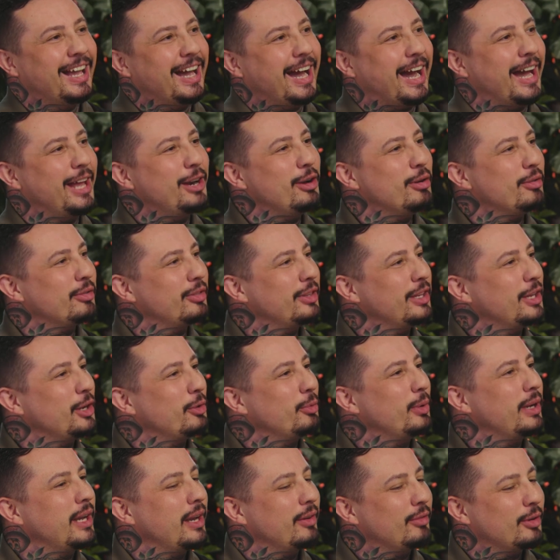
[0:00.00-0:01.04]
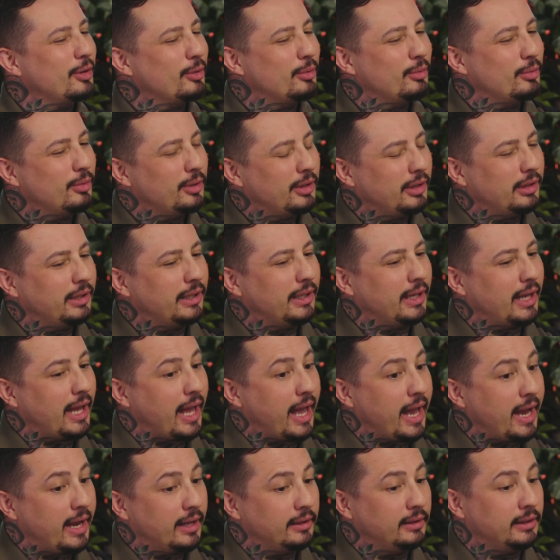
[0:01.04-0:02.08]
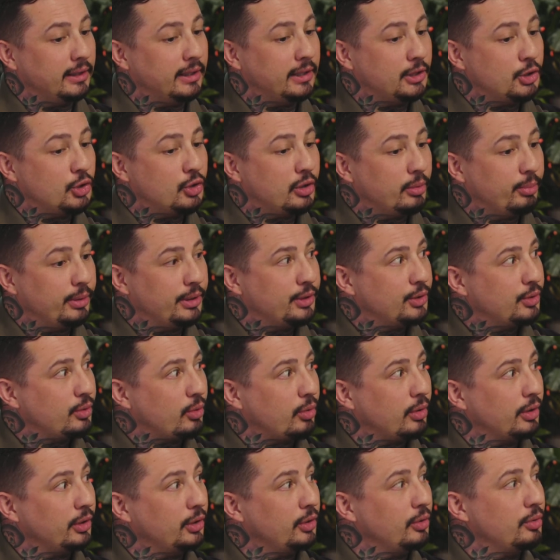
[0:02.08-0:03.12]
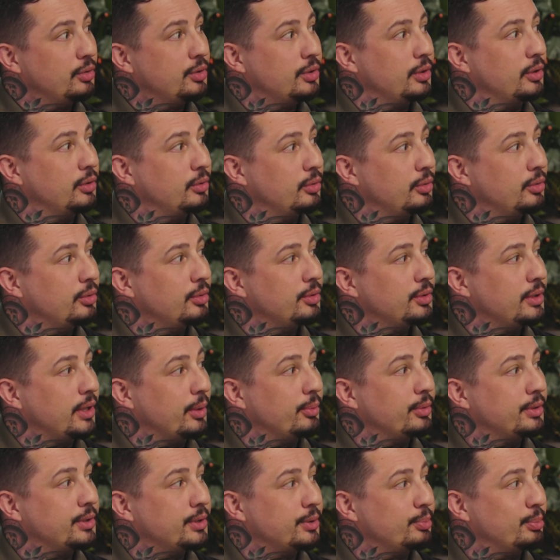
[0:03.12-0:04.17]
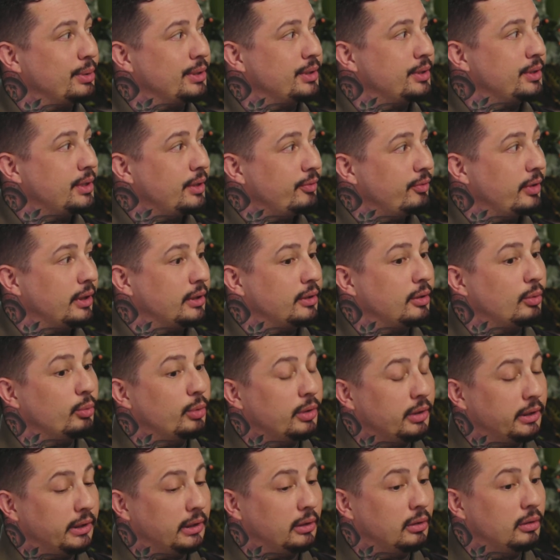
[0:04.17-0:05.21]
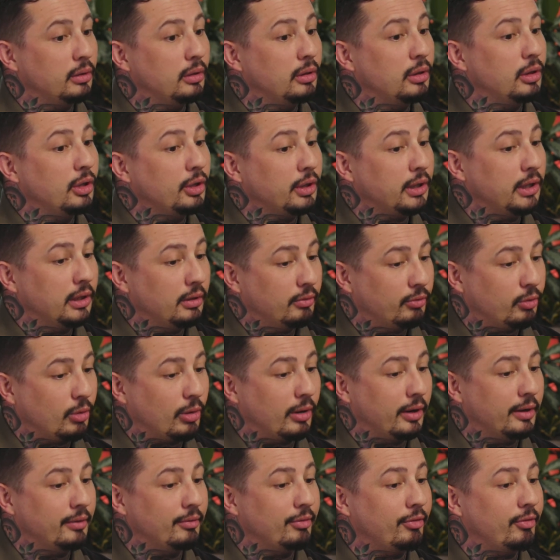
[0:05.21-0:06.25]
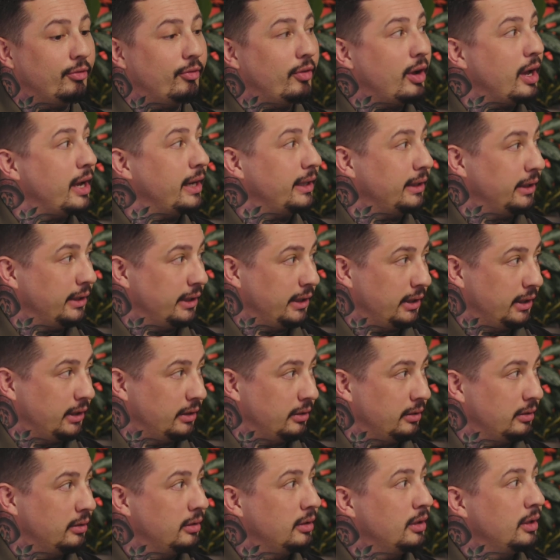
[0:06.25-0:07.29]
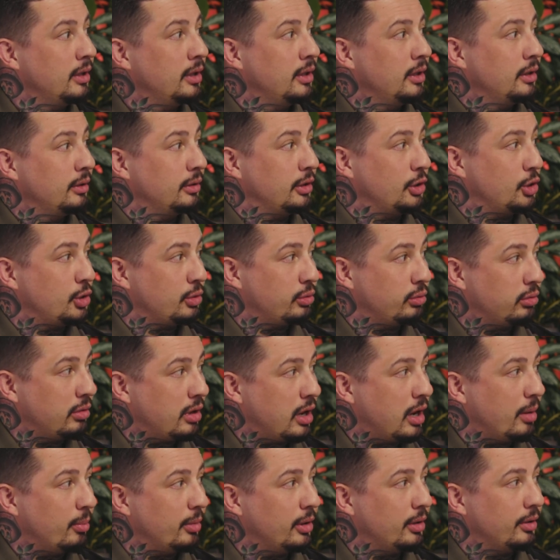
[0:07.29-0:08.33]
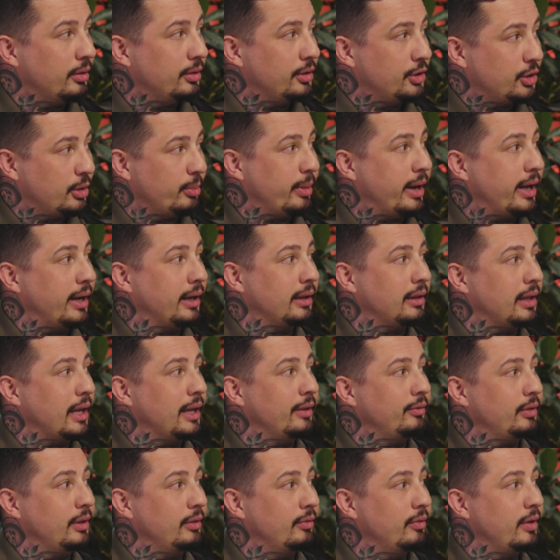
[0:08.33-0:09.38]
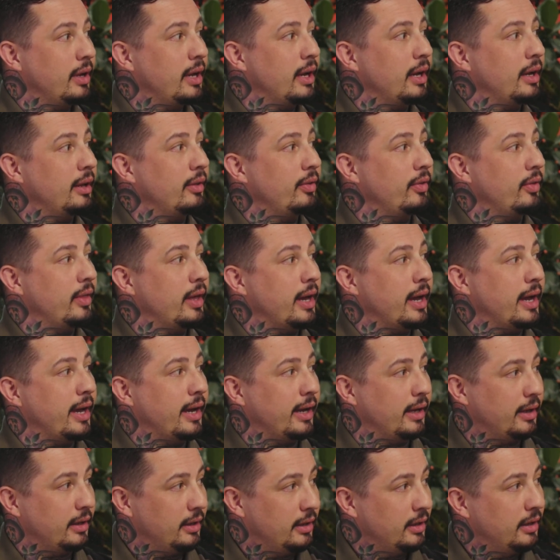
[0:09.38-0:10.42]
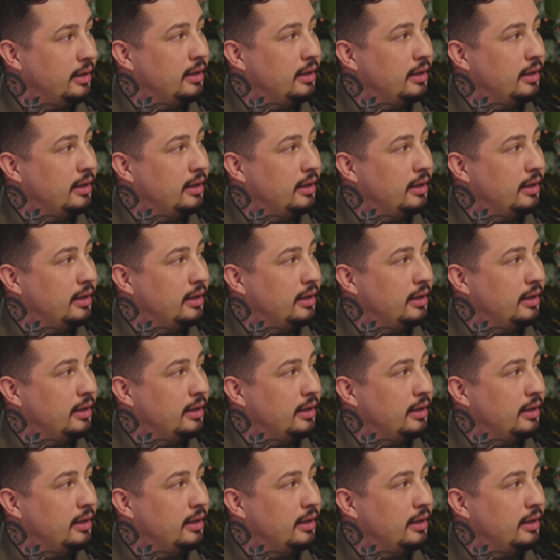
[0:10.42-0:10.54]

I don't think we ever really had the instruments or used the tools that was specific to really looking for and finding the trauma or the traumatic life event that